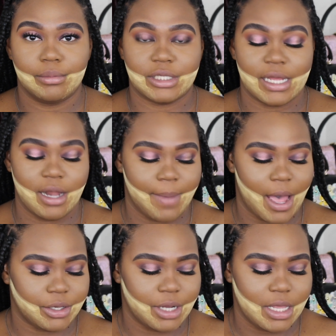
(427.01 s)
setting
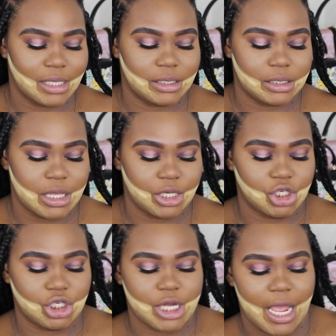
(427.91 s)
powder, and this is in the
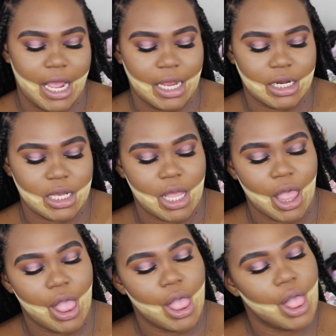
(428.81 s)
shade
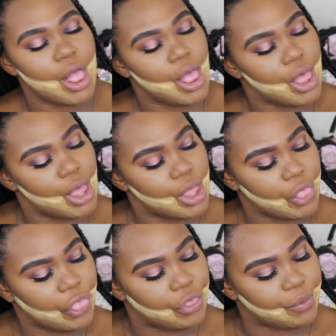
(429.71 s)

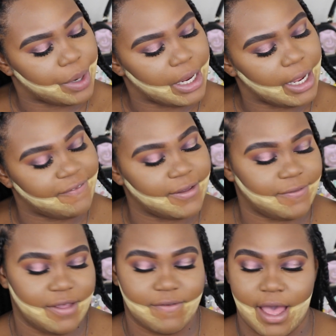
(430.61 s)

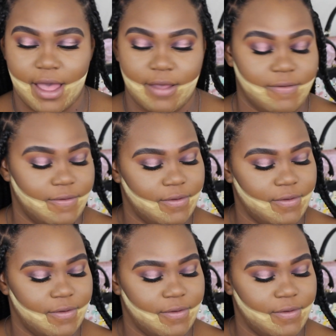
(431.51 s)
355.